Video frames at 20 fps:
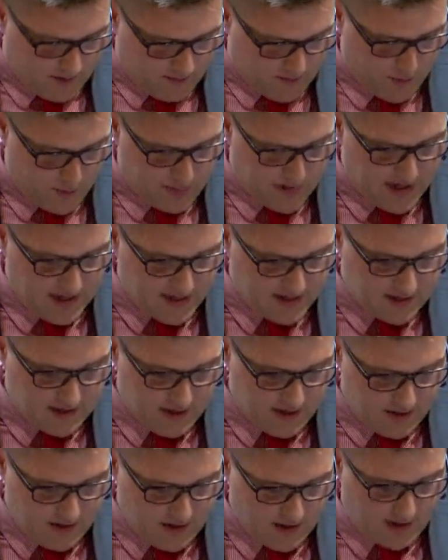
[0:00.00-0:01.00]
From beating
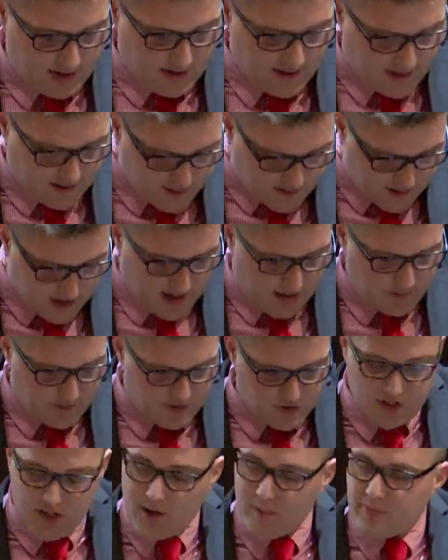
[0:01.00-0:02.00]

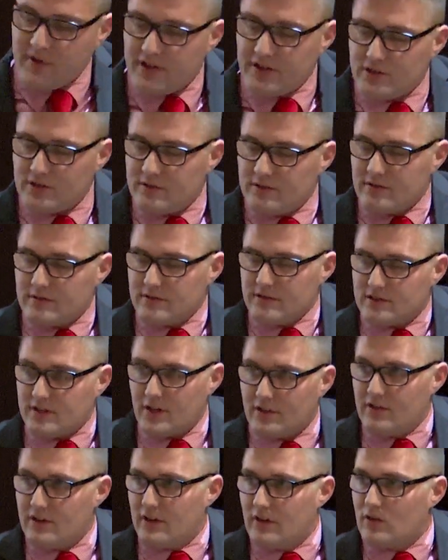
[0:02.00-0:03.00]
conference champion
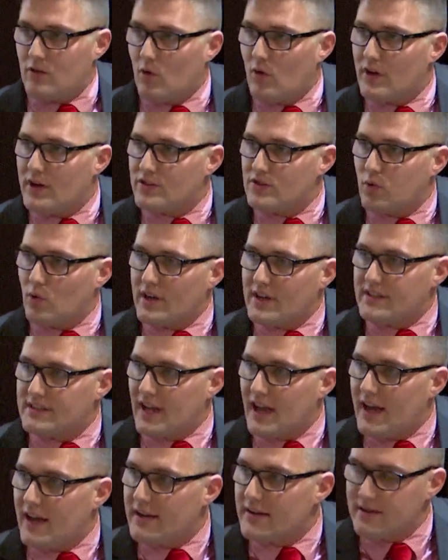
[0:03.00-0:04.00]
Southern Illinois in
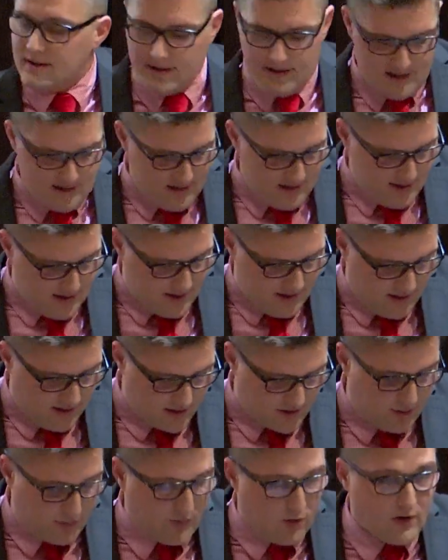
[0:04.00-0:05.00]
2010
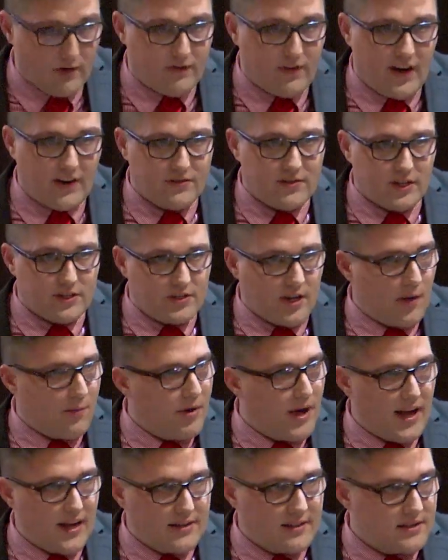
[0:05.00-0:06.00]
to throwing five touchdown
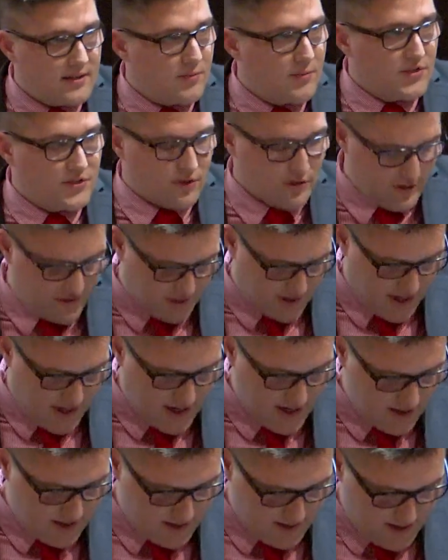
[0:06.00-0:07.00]
passes at Missouri
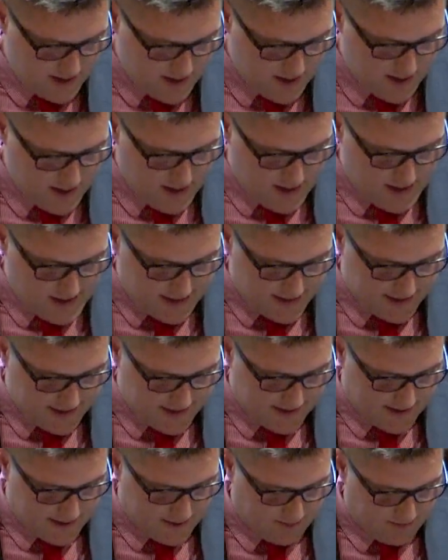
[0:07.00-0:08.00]
State.
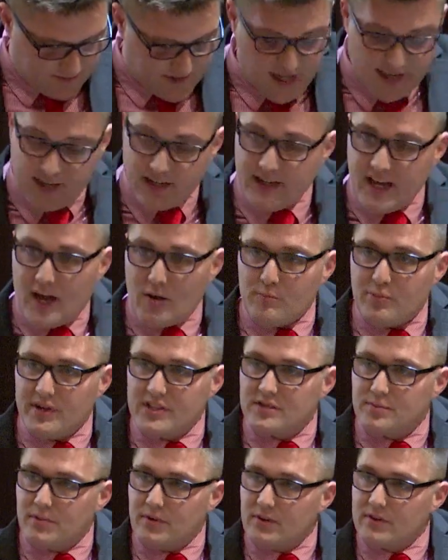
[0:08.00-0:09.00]
Taking down
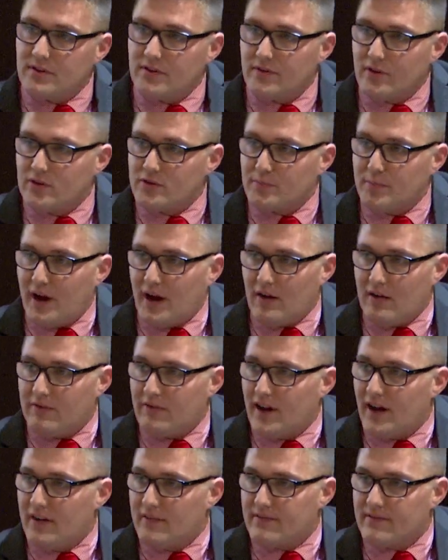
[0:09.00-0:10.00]
Pittsburgh, the first Power
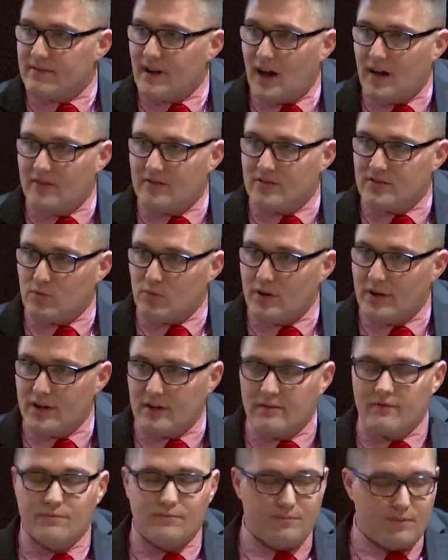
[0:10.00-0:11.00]
5 conference
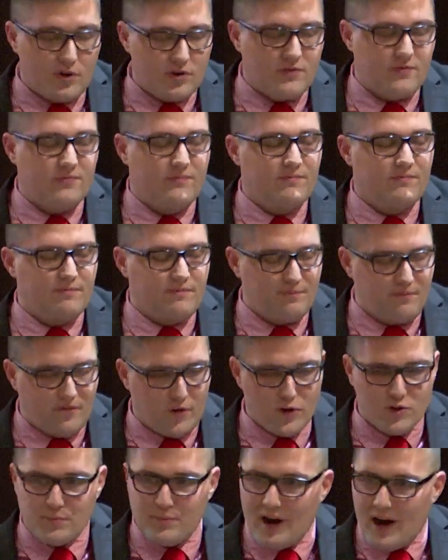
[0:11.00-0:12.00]
win, first
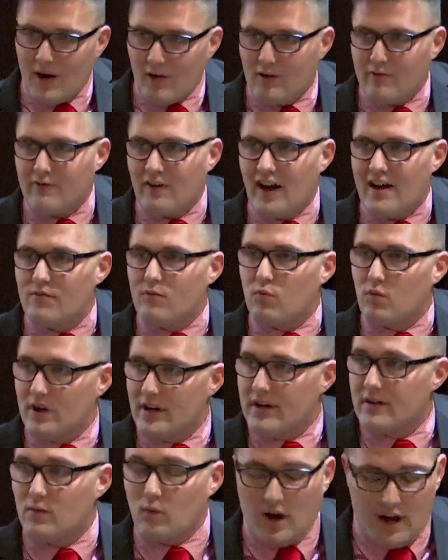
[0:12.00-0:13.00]
Power 5
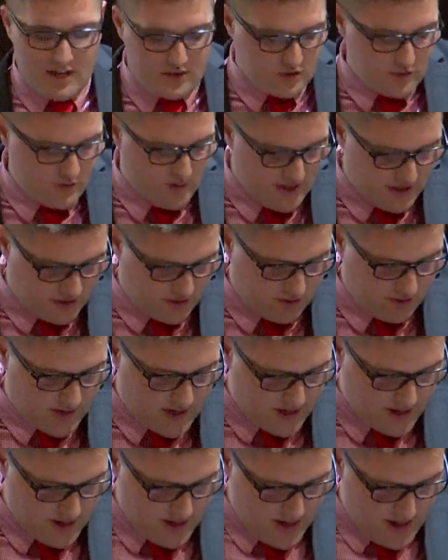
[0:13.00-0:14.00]
win in YSU
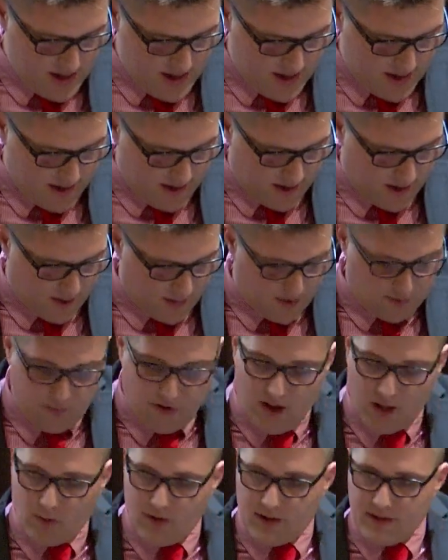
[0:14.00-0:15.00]
history. And
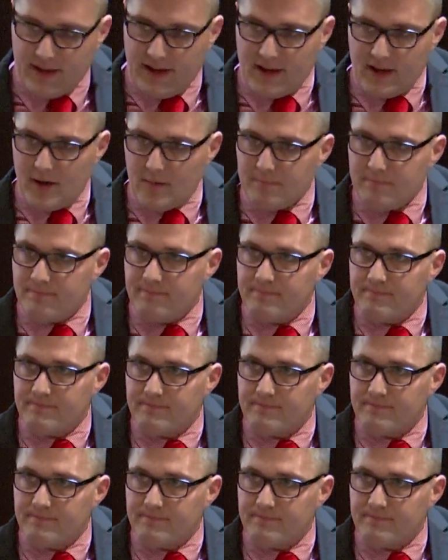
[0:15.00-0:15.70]
following that up